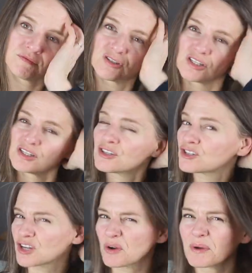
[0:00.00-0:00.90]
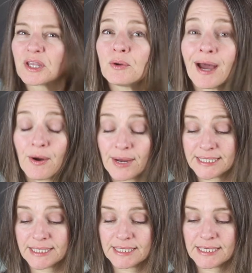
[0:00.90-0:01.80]
just showing you how I
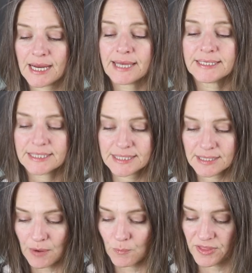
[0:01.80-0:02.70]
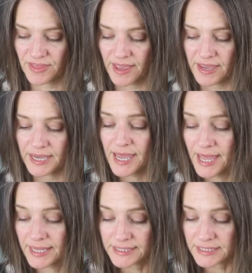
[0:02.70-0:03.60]
did it. I did that with a
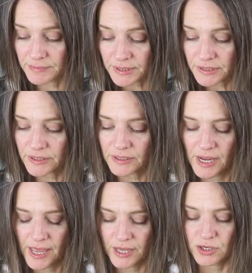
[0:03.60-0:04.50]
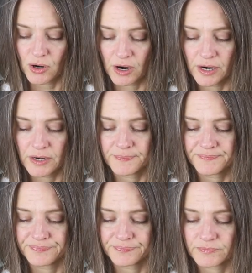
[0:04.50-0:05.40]
similar
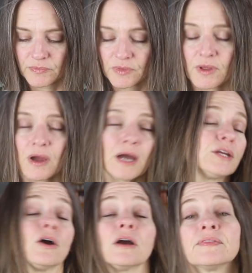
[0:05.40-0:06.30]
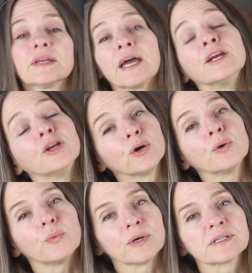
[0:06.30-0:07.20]
yarn, a yarn that I
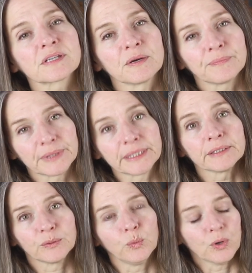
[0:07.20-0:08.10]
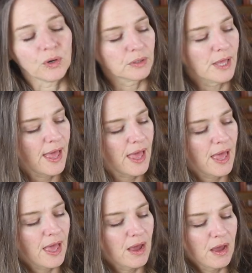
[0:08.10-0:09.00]
know was completely wool
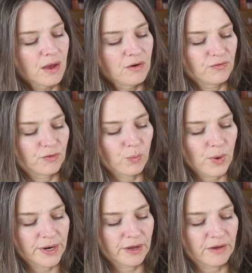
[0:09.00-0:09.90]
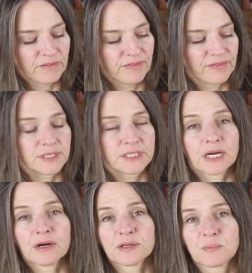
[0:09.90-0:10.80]
for one of
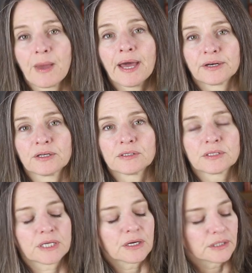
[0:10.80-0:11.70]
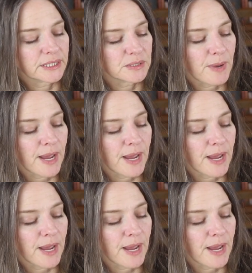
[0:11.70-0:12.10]
Tara's patterns, Tara Lynn's